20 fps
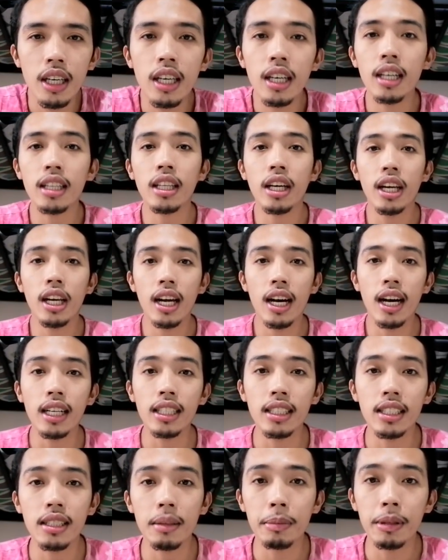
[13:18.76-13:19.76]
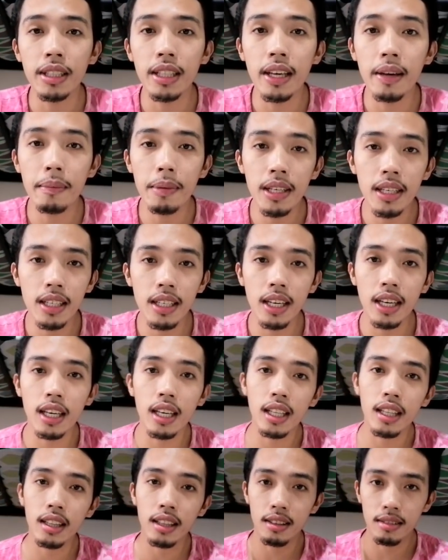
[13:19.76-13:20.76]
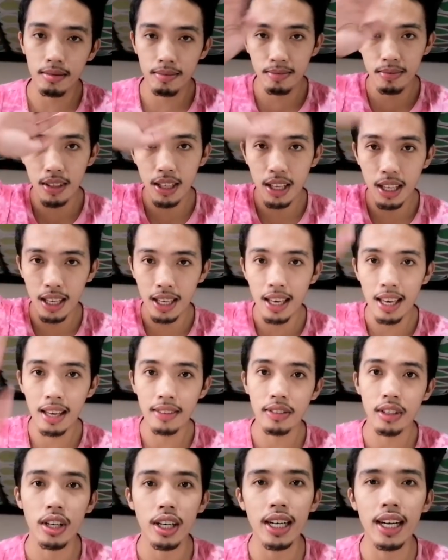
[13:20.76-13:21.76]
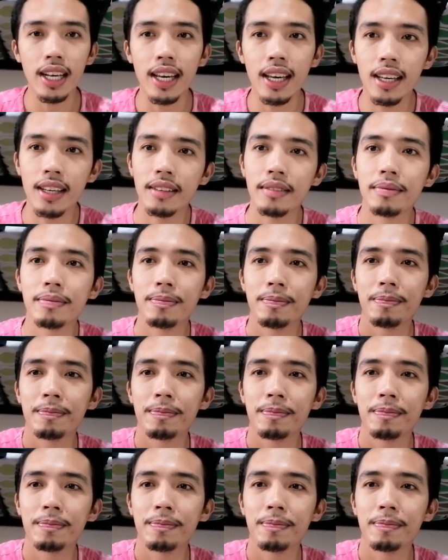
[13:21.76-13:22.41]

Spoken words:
Ingat tayo lahat sa pandemic and have a great day.